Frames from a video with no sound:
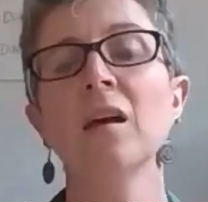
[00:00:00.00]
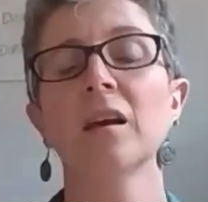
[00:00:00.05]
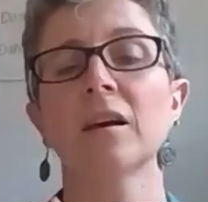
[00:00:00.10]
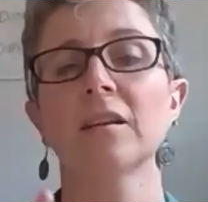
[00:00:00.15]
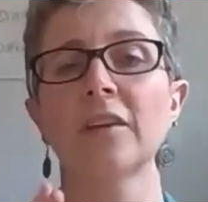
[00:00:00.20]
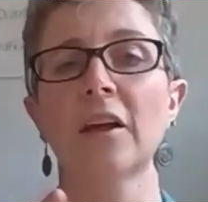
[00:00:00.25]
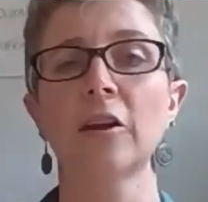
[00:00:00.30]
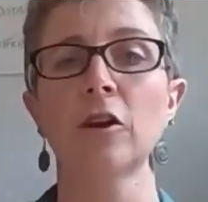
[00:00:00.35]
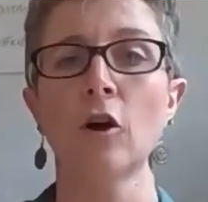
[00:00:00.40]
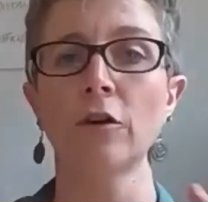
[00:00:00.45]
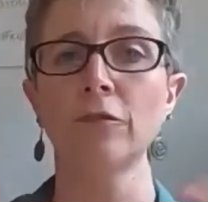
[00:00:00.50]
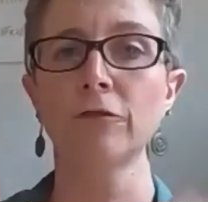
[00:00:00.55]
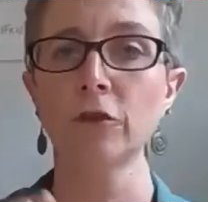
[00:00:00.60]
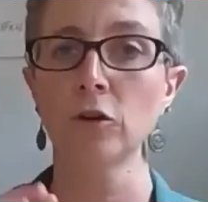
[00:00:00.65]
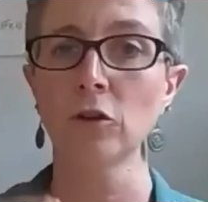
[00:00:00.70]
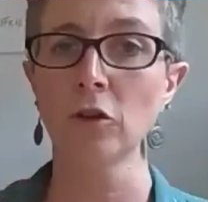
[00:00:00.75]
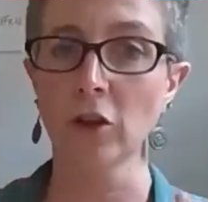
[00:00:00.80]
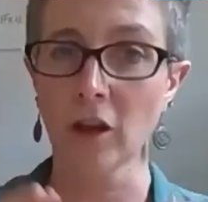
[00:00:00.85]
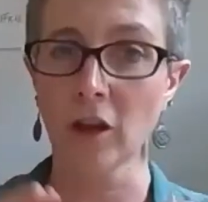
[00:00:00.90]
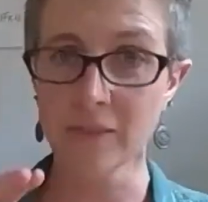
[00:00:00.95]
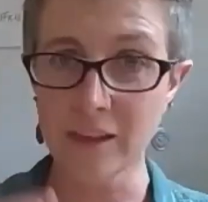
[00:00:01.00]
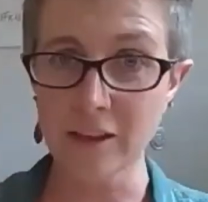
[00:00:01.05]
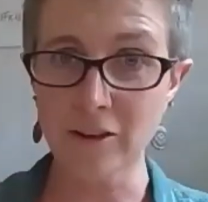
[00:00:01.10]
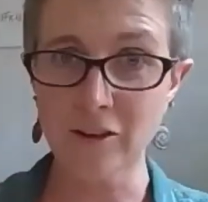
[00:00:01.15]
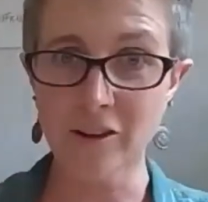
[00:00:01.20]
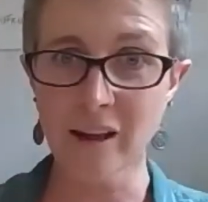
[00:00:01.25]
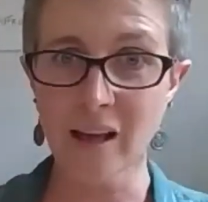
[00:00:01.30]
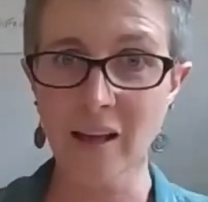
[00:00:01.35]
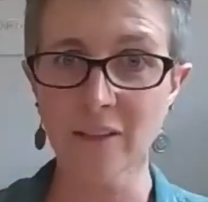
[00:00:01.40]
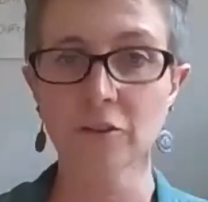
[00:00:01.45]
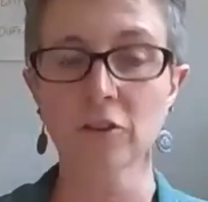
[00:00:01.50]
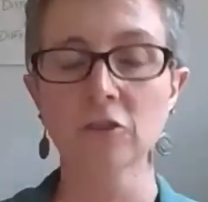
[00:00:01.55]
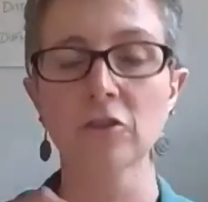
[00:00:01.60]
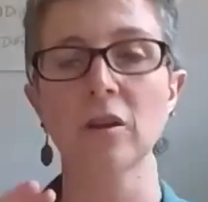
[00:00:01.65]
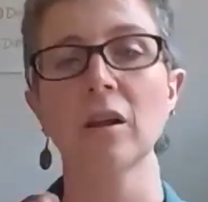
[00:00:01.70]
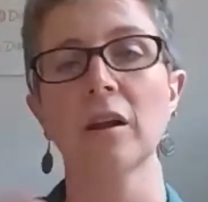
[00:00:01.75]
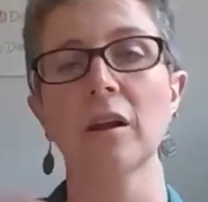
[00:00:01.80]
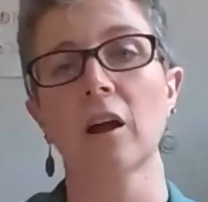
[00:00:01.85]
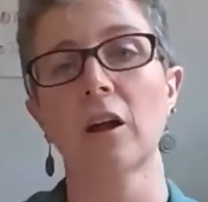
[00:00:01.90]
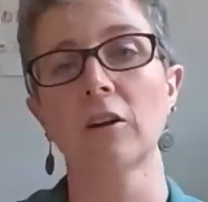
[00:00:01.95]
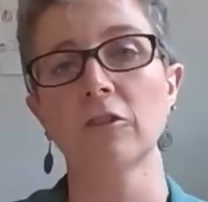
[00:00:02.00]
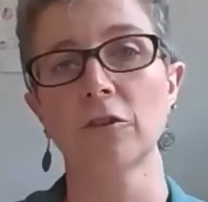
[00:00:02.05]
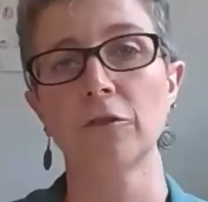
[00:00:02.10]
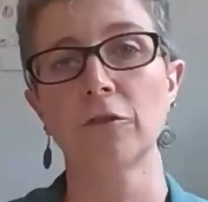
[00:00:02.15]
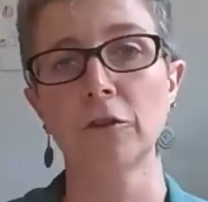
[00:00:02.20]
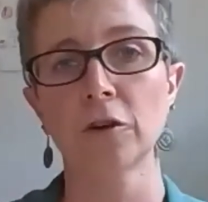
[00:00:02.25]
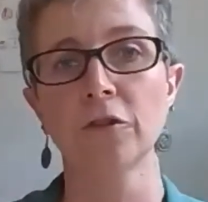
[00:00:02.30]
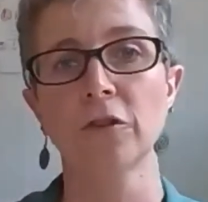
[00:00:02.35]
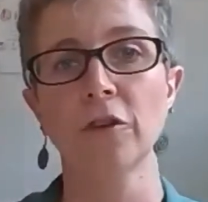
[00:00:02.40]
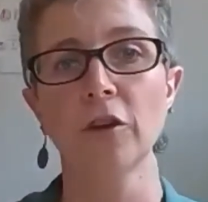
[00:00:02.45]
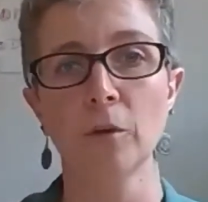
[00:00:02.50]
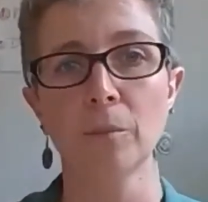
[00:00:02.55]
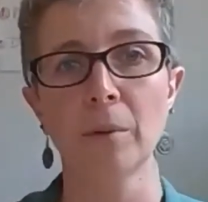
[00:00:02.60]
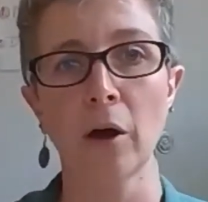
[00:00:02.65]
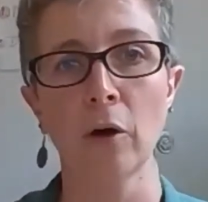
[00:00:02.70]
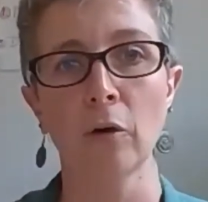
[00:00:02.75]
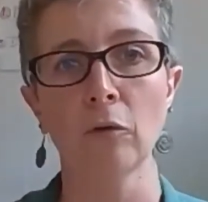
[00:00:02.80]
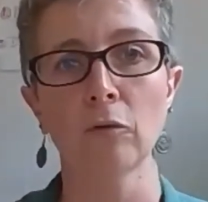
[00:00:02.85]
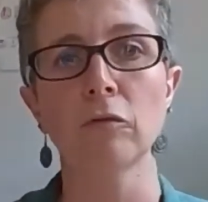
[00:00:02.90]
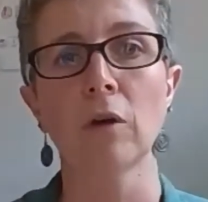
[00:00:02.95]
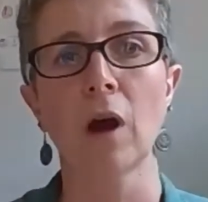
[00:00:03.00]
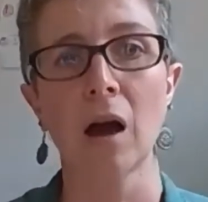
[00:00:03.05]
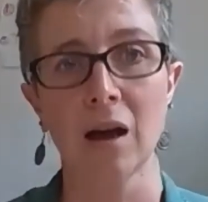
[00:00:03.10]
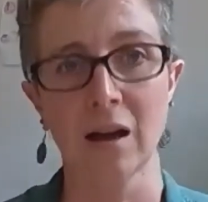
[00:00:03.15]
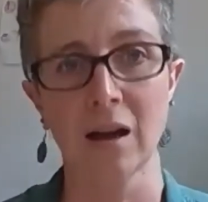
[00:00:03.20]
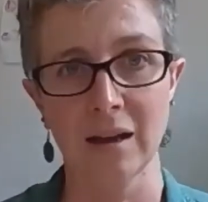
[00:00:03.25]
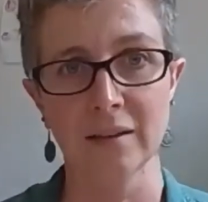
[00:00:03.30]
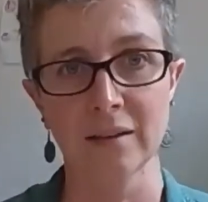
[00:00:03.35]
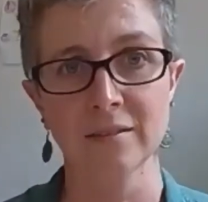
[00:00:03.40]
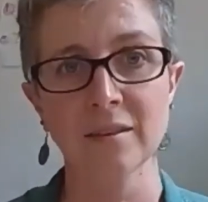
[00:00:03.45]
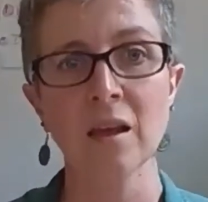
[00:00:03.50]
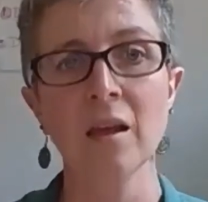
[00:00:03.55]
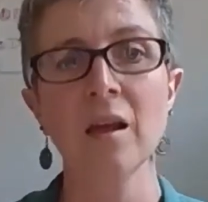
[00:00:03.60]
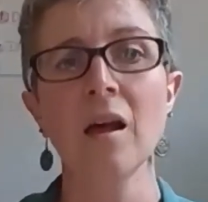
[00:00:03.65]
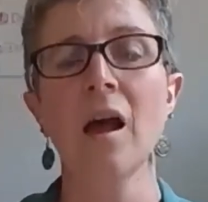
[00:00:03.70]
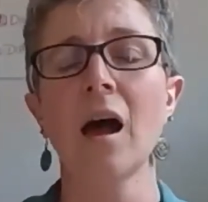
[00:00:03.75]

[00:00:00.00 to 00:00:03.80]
Because I know if you look on the internet, there's a lot of controversy about rawhides.